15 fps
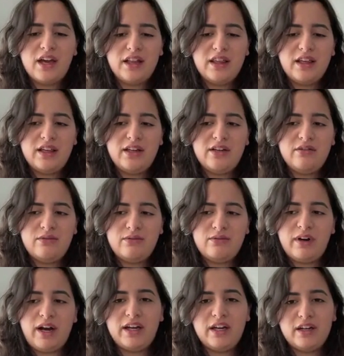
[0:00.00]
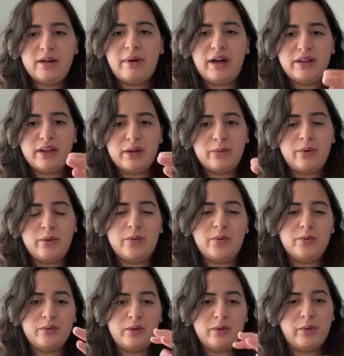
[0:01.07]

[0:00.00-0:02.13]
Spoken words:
and then write it about like what